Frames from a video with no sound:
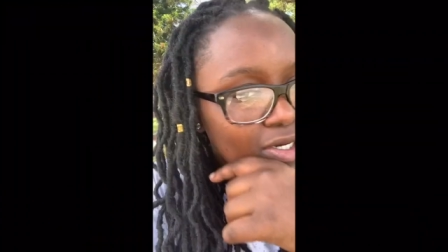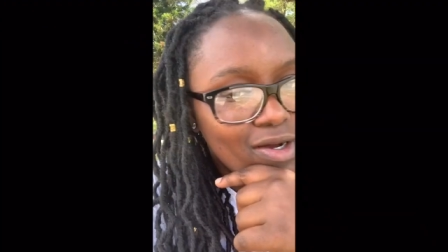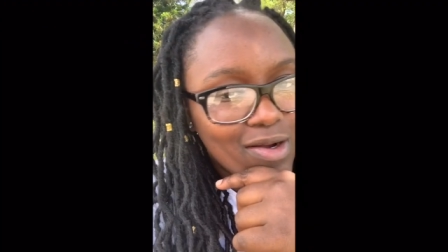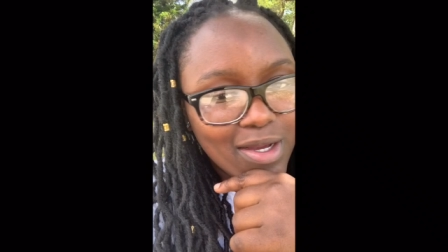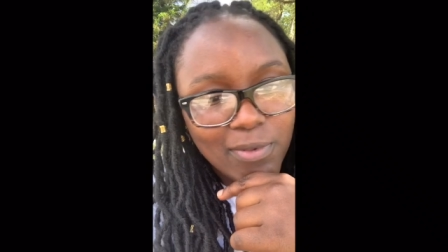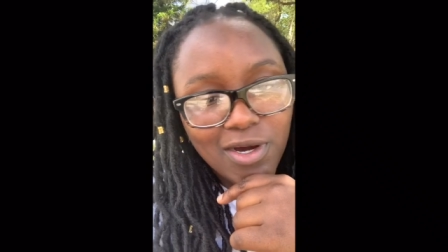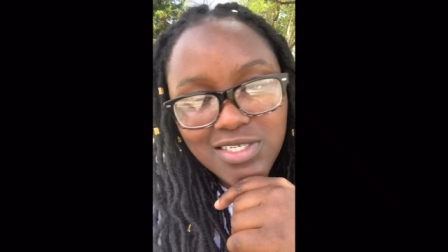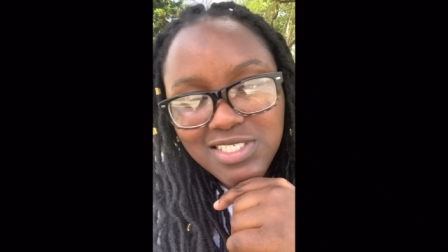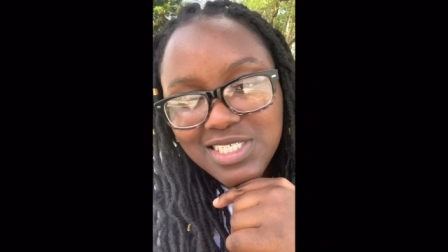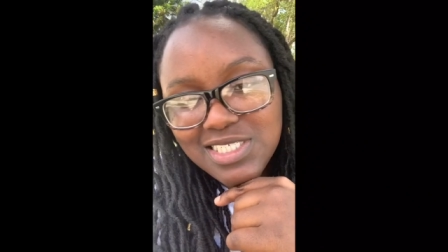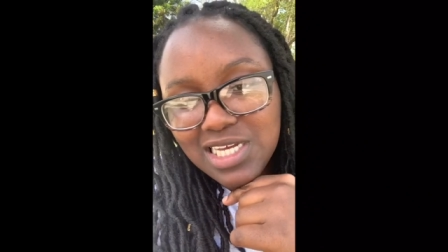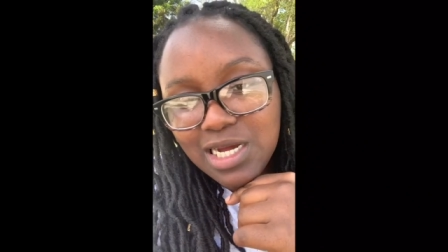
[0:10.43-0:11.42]
Okay, but
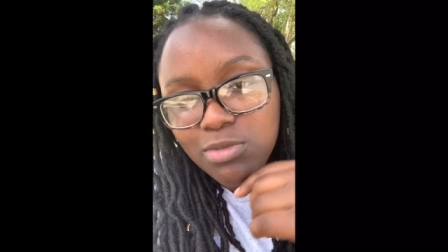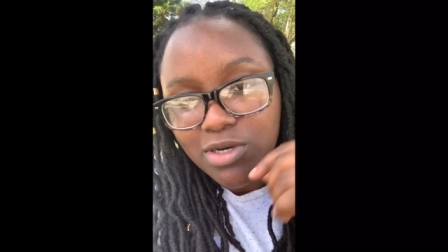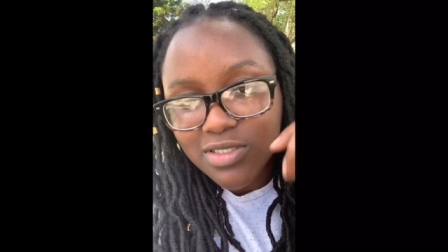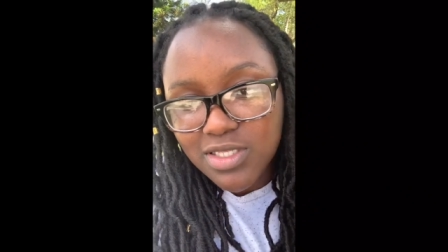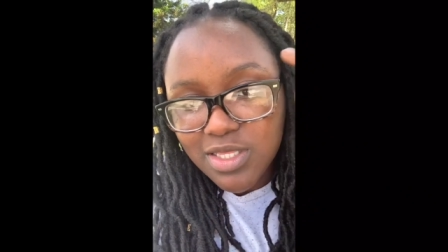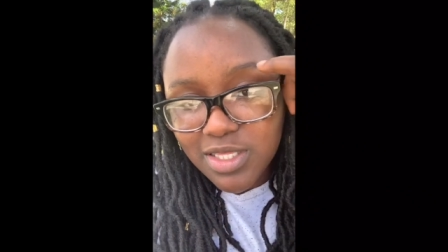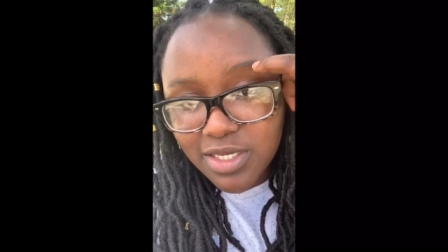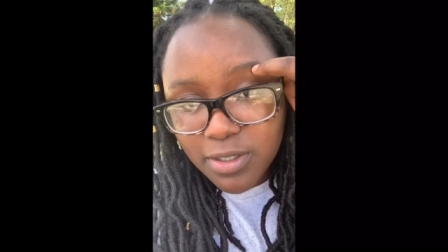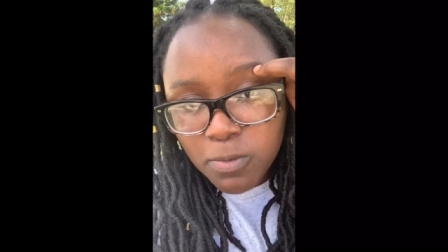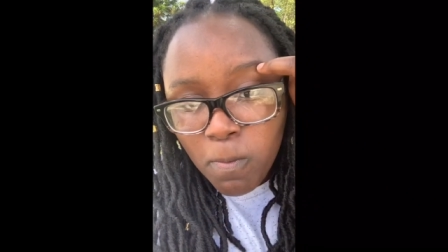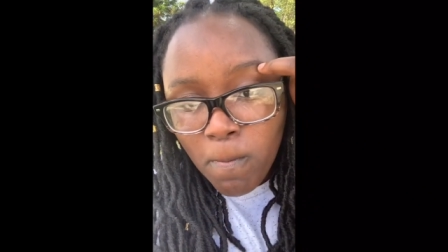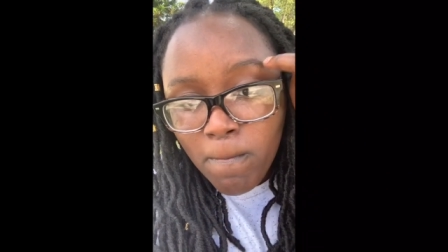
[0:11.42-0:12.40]
honestly, these eyebrows are thick,
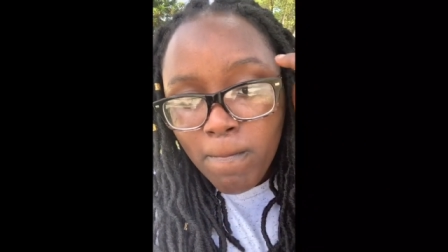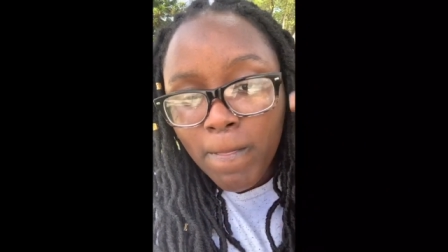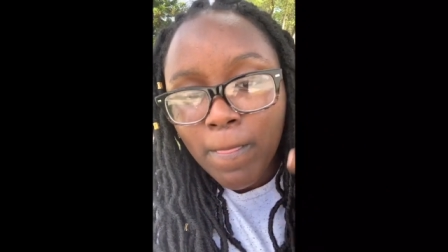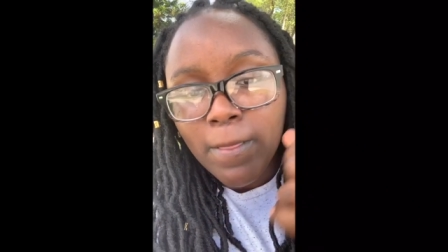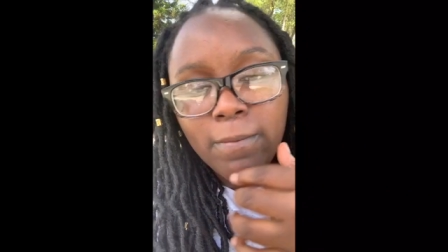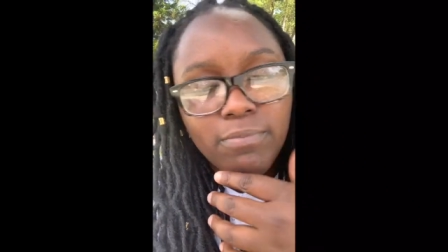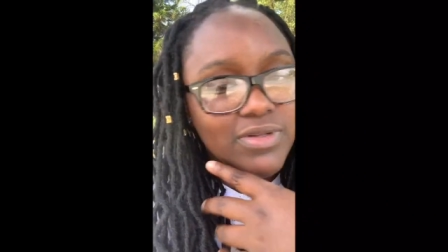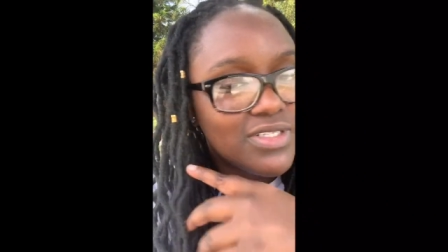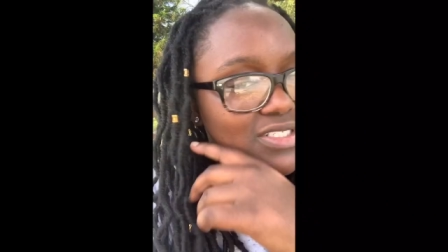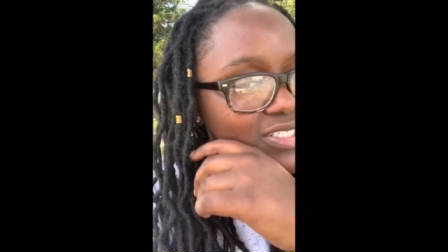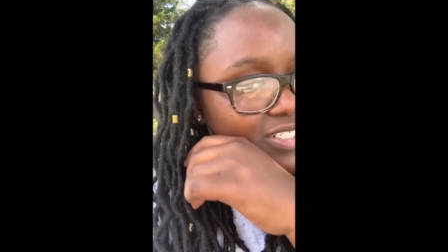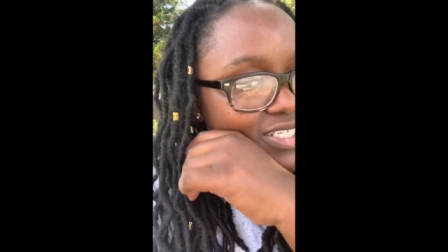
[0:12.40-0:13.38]
but
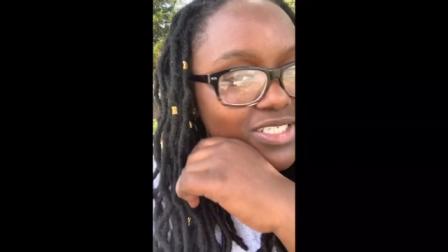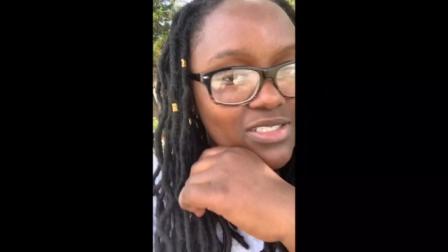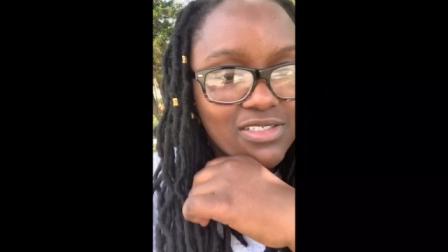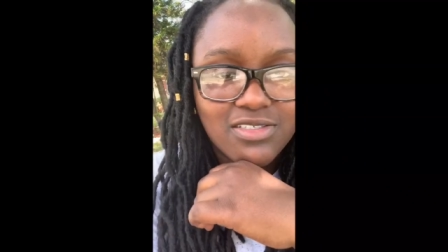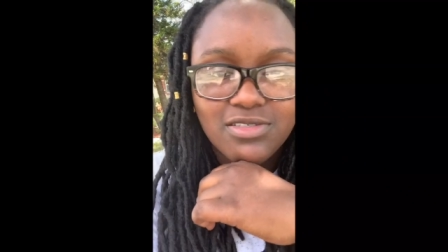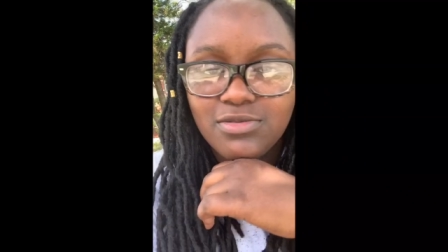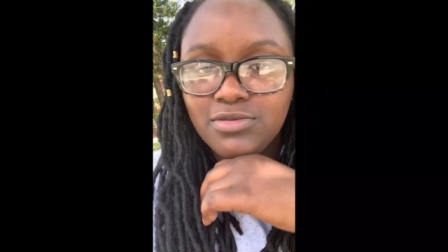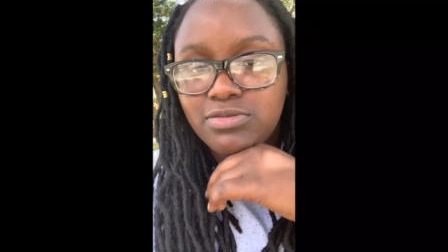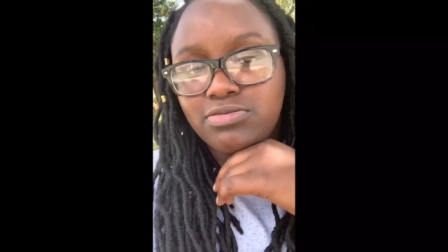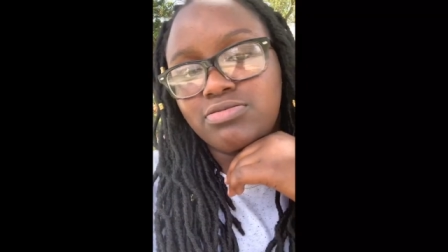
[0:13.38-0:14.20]
this skin is, oof,